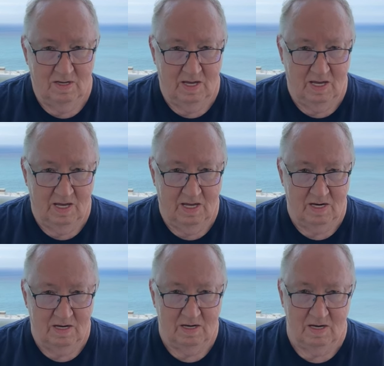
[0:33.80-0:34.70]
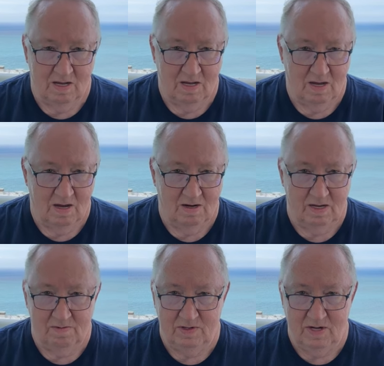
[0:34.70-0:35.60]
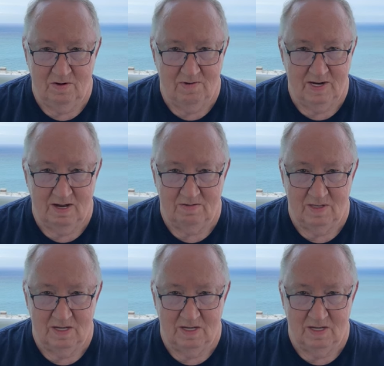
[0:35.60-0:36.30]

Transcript: and I'll give it to you right after